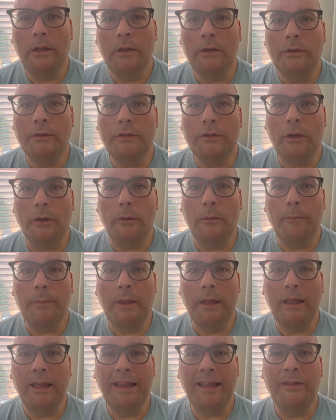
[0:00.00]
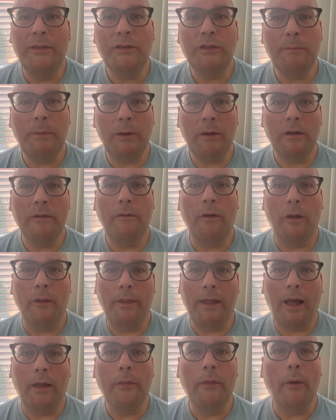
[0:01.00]
So in the spirit of all
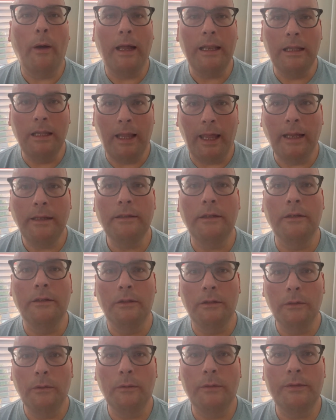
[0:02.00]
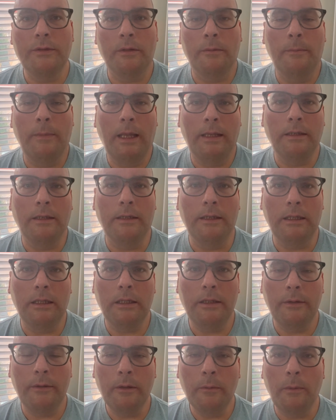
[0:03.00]
that though, I'd like to do some entity
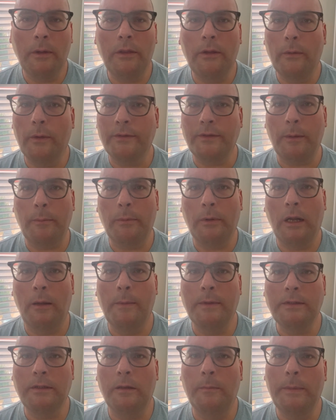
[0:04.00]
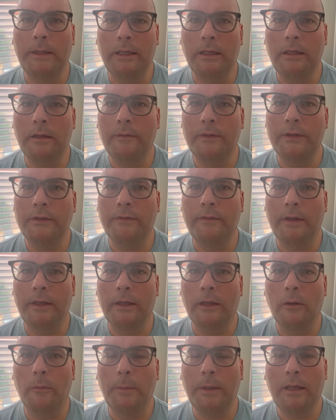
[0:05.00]
clearing with you as I promised at the beginning of this
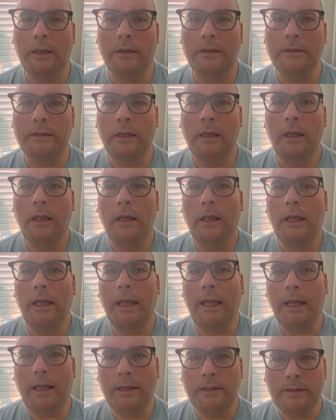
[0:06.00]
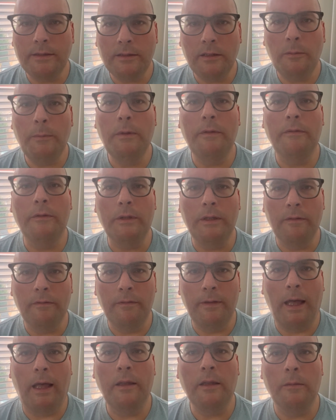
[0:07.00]
video, because it can still be really
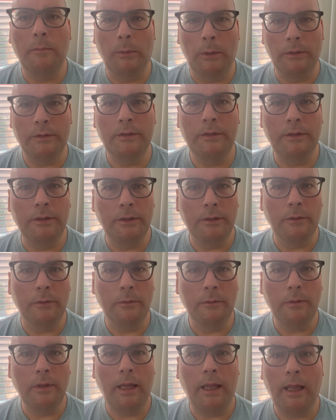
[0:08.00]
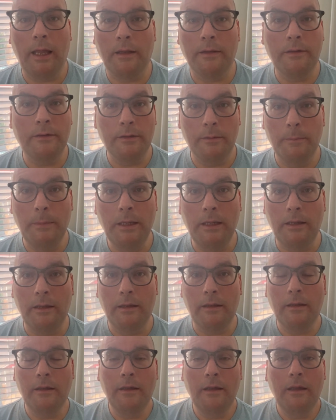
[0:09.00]
valuable to you and to
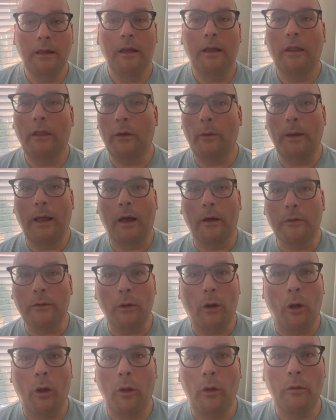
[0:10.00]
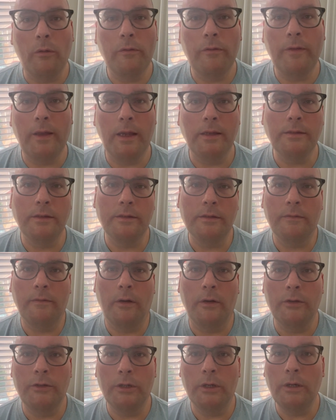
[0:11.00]
me throughout all phases of our
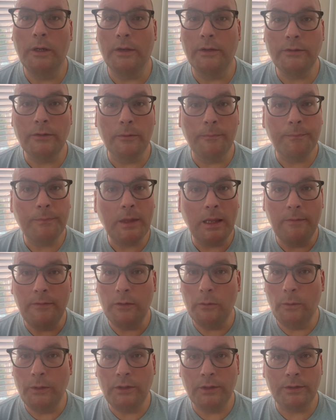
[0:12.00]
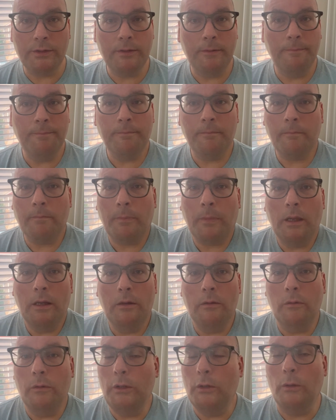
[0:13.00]
journey. So if you would just,
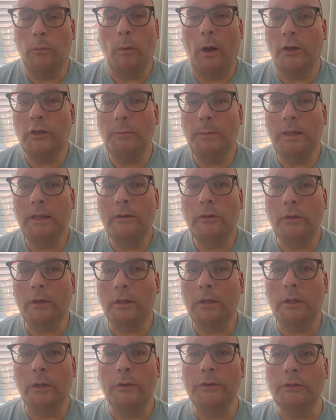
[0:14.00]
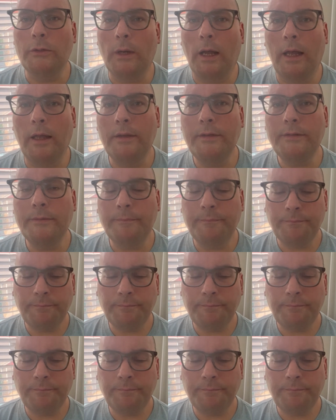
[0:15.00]
you can watch me, you can close your eyes.